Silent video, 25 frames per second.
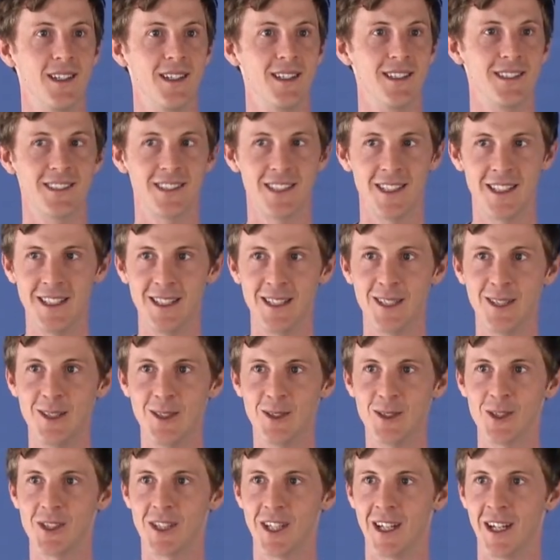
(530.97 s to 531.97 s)
Sitting in
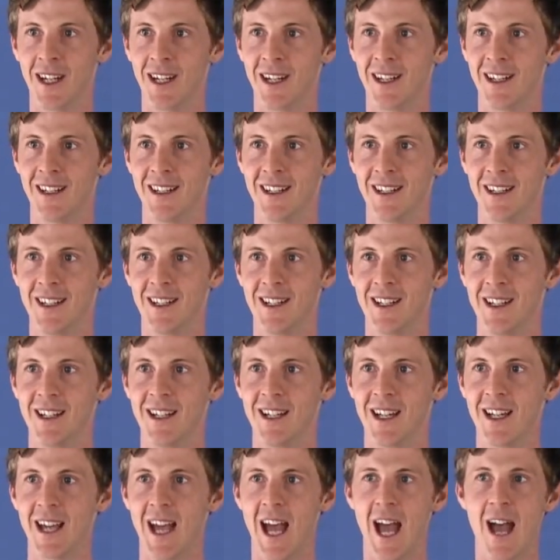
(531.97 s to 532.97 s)
your chair,
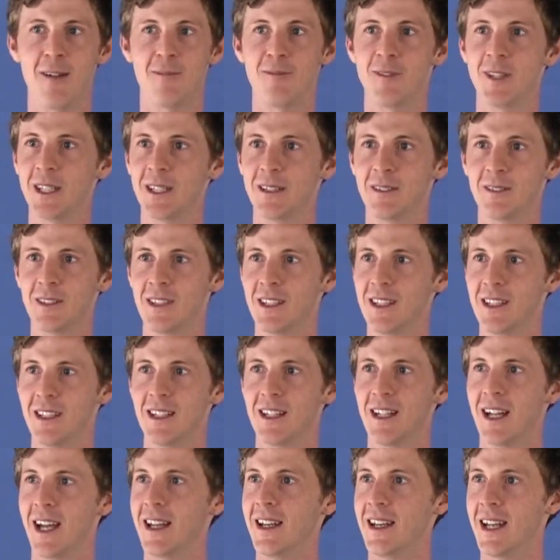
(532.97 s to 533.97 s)
having
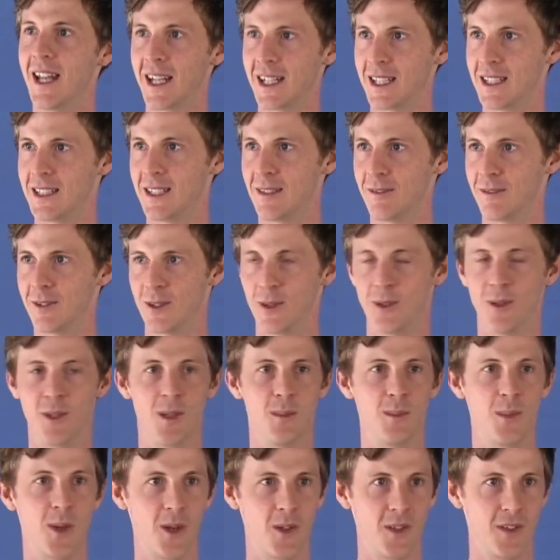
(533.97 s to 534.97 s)
a negative thought,
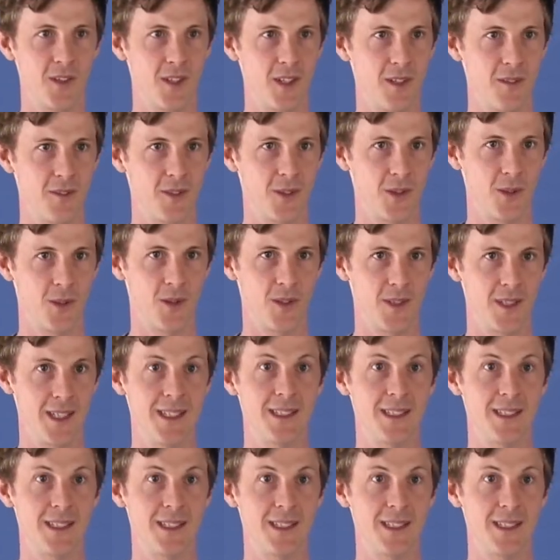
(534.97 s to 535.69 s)
a positive thought.